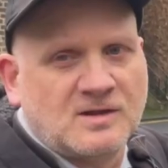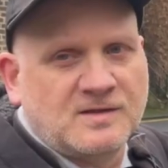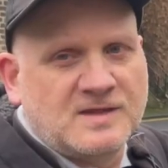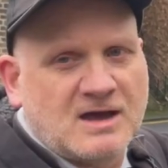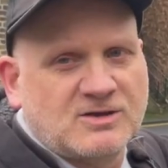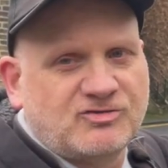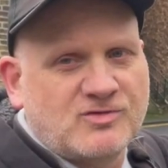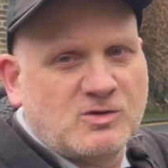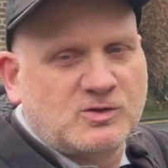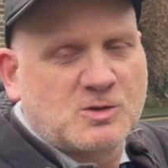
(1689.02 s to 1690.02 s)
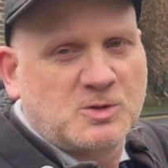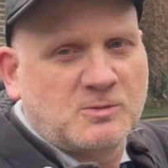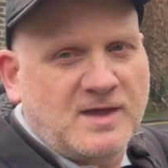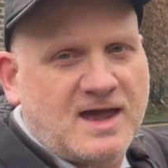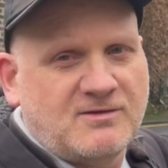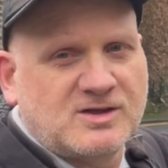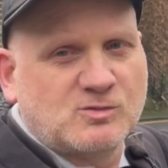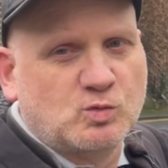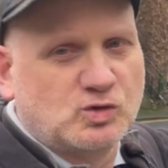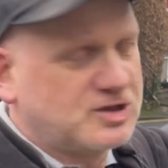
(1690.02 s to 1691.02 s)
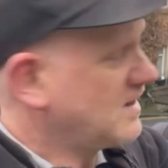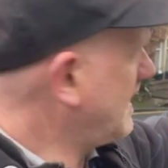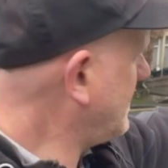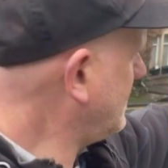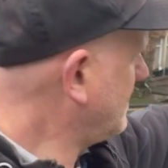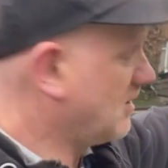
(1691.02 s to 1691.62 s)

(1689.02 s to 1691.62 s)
Now, this road coming up there is Woods Lane,